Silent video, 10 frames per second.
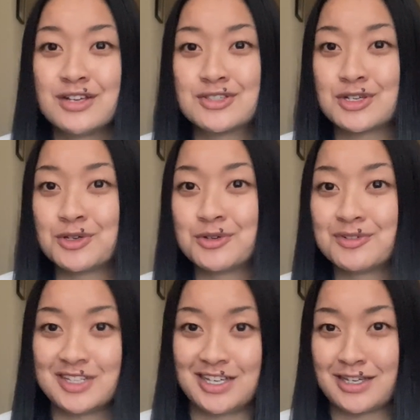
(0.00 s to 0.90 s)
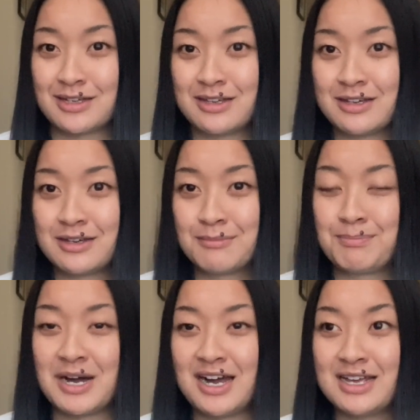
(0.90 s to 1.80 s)
So like,
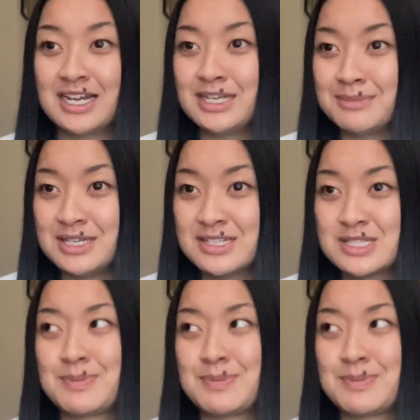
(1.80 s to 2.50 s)
by any means,